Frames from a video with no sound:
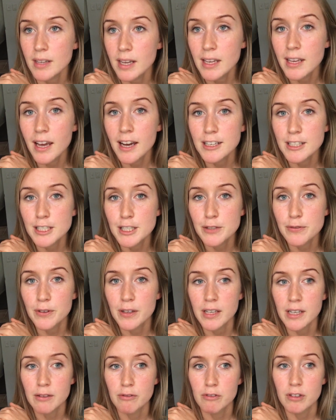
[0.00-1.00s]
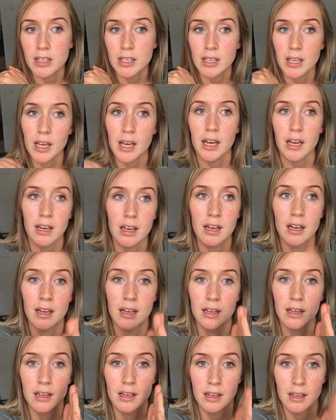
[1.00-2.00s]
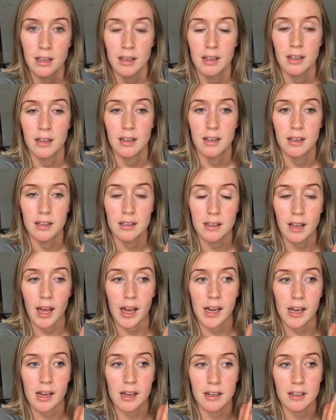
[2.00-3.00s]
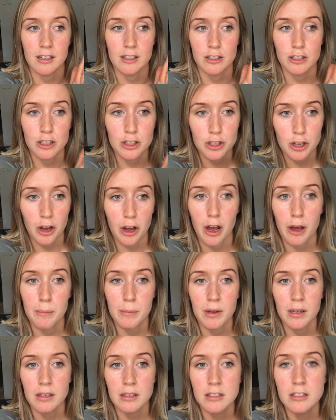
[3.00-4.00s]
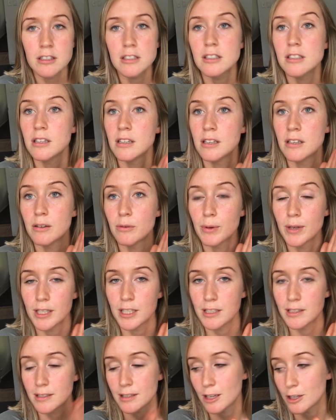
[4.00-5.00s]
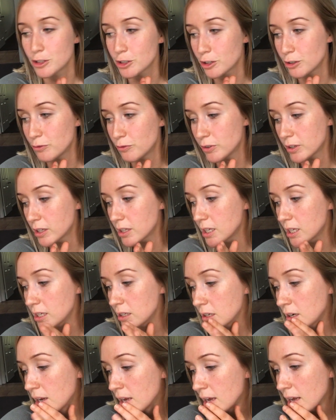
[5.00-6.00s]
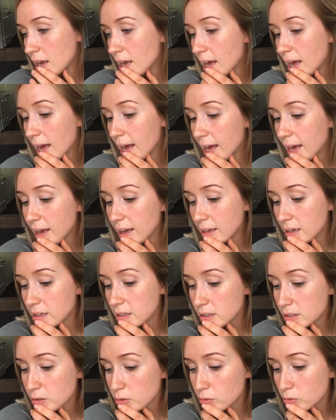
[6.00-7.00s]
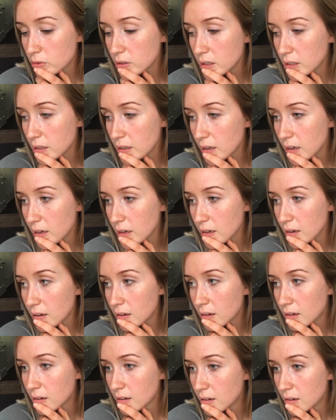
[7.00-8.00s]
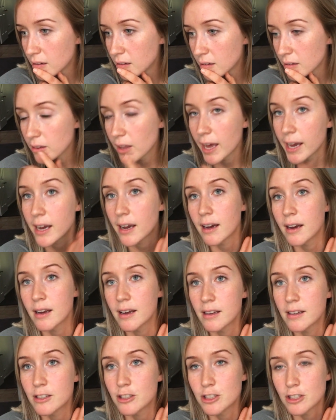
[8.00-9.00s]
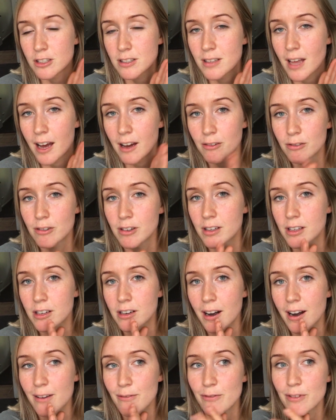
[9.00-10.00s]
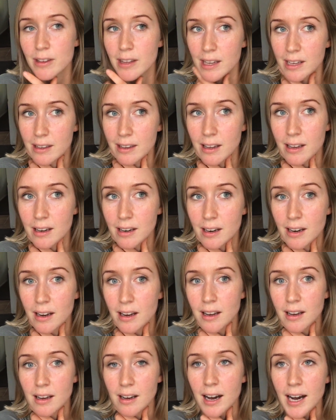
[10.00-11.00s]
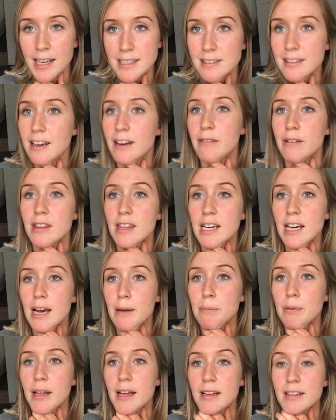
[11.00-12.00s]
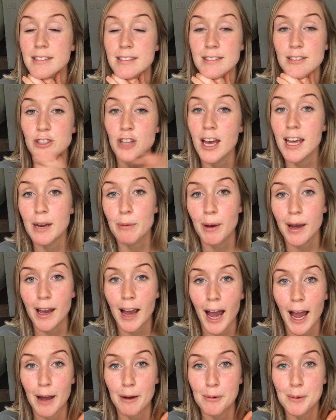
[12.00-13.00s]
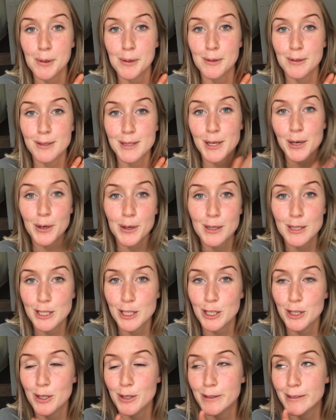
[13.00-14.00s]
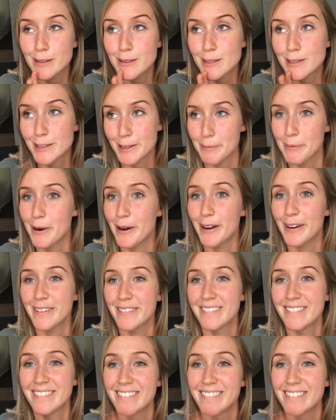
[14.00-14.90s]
yeah, just feeling really like determined, which is such a good feeling, and really like just that really great feeling that I did everything I planned. So anyway, I will talk to you tomorrow.